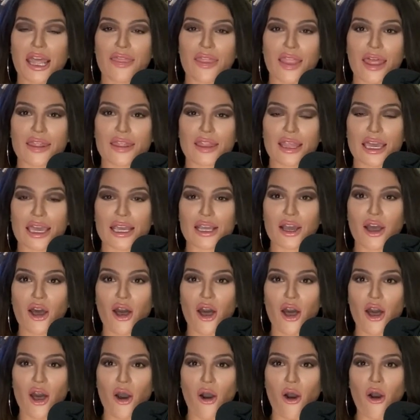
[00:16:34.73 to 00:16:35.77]
And then, like,
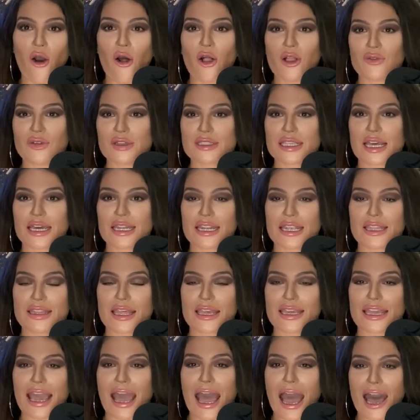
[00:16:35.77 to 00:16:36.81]
all of a sudden,
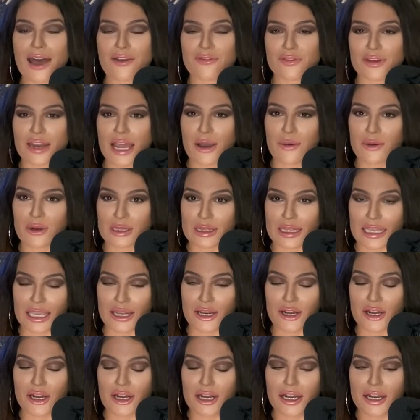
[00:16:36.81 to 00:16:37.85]
like, half an hour
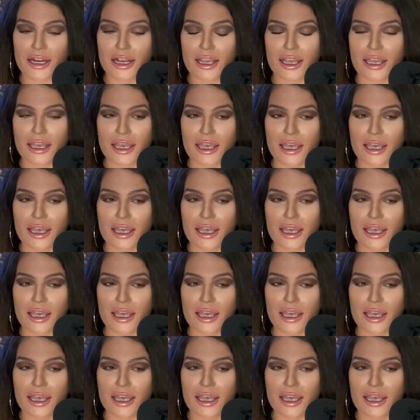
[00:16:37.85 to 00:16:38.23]
later,